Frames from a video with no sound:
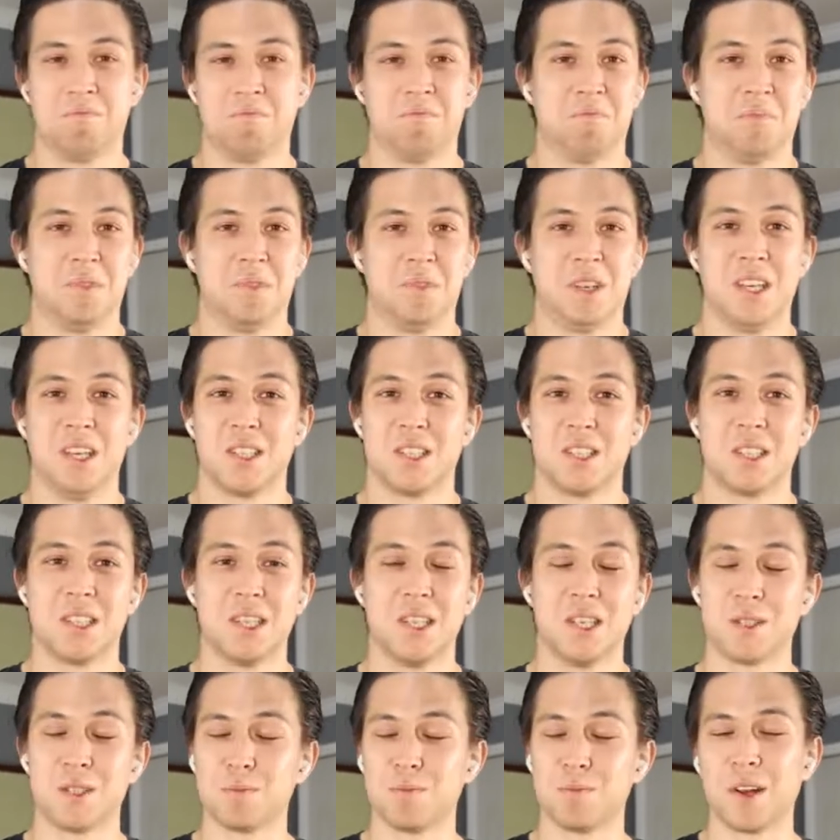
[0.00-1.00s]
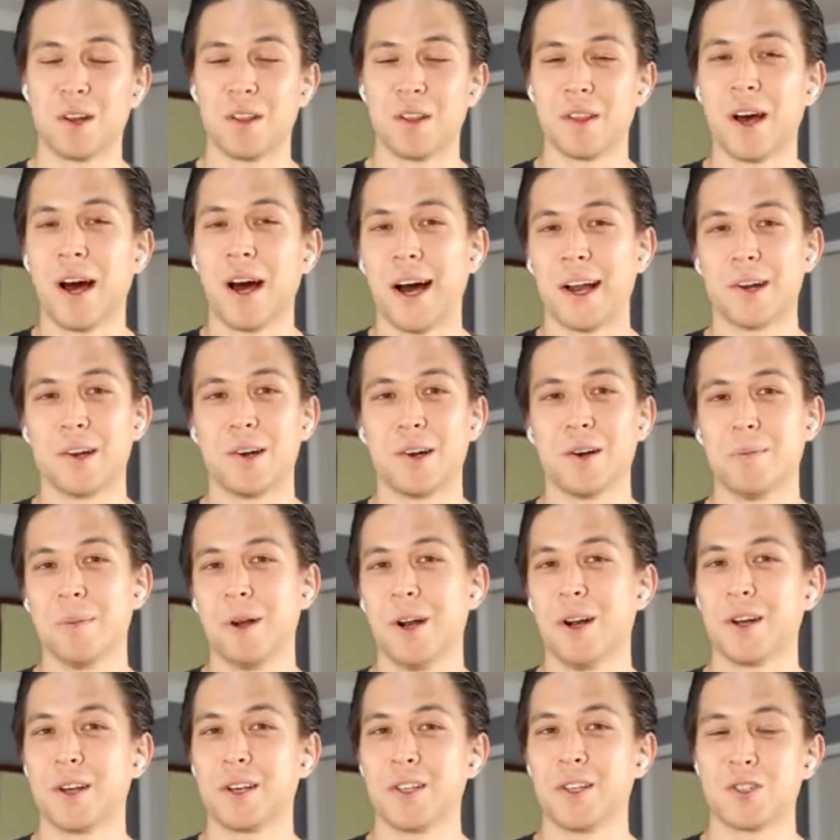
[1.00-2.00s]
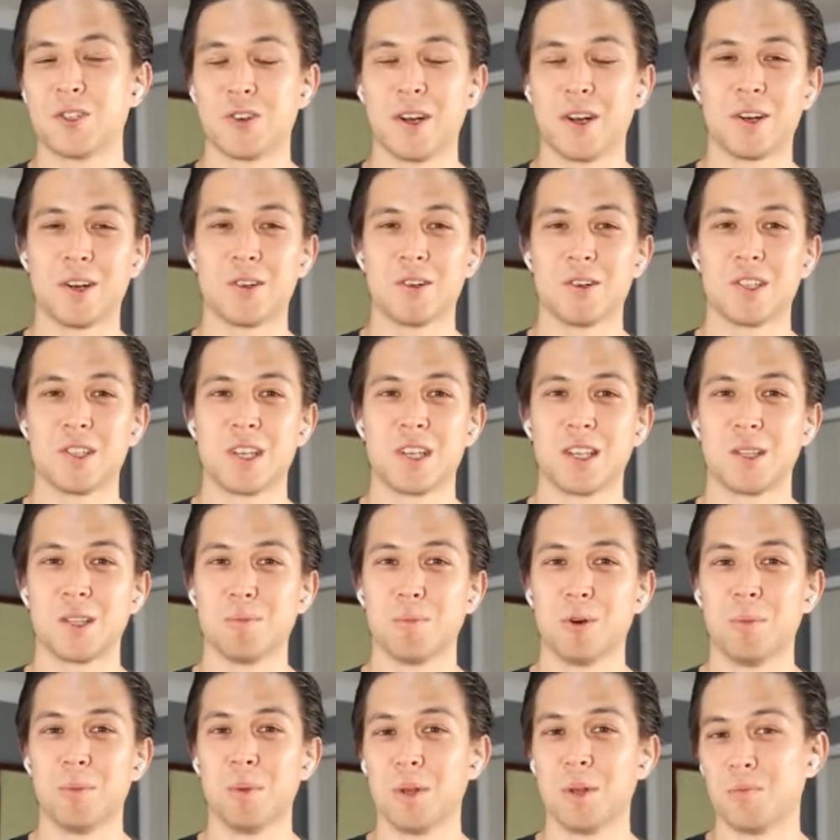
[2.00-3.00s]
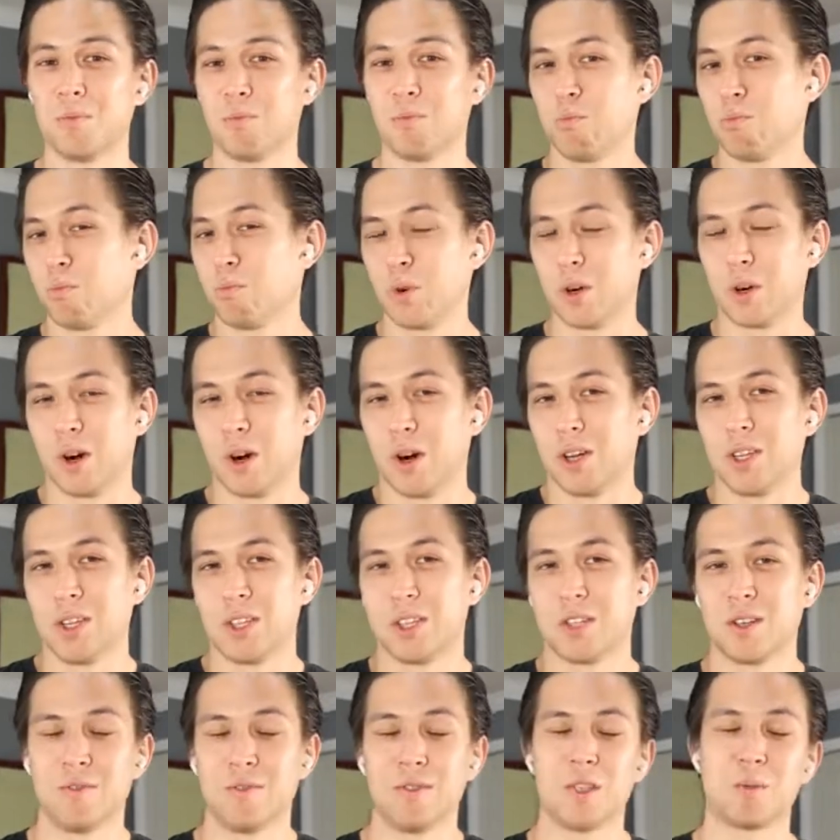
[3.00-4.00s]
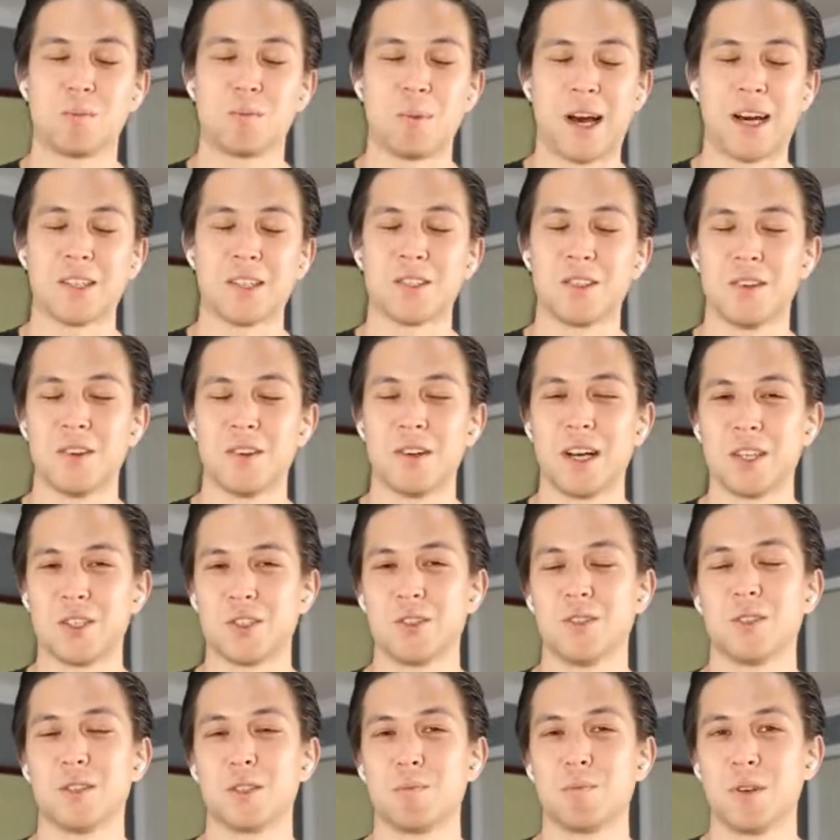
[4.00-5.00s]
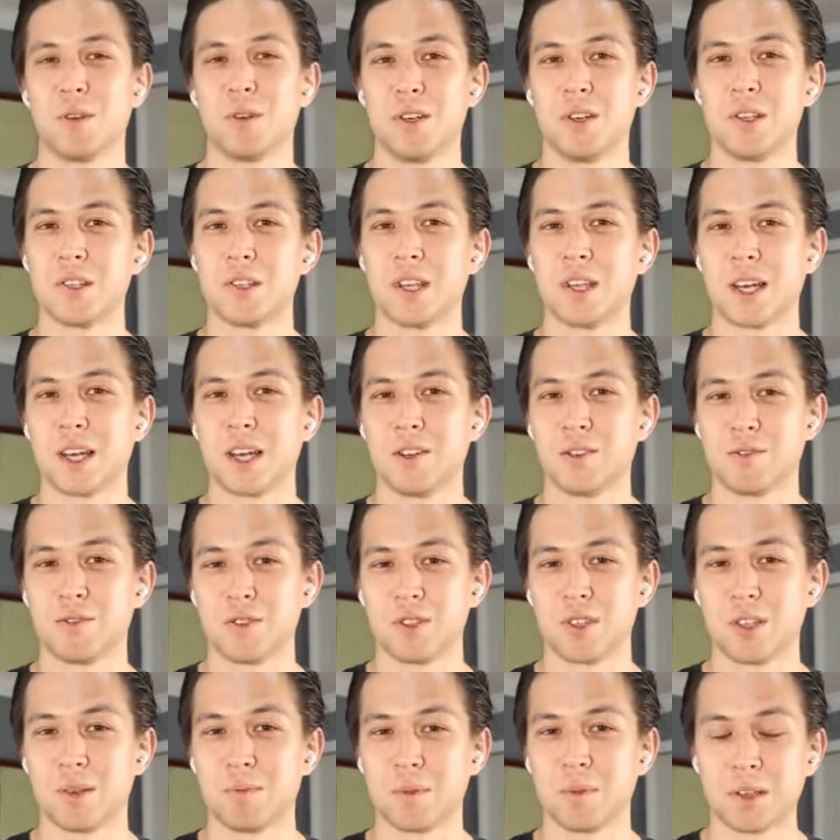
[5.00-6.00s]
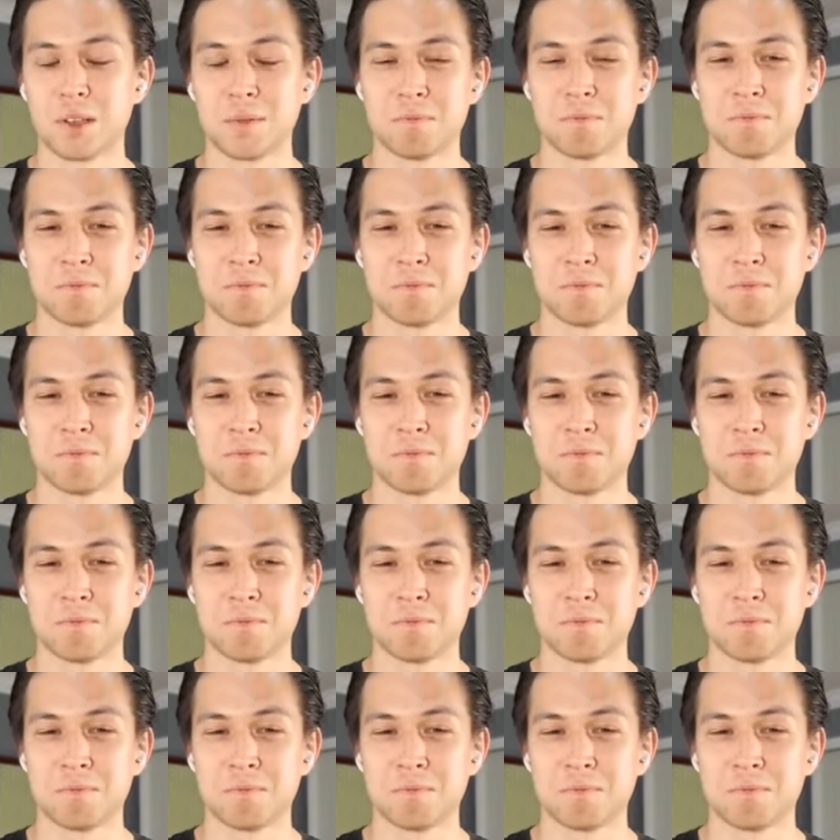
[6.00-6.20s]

he's one of the hotter American strikers at the moment, regardless of his past international experience. That counts for something.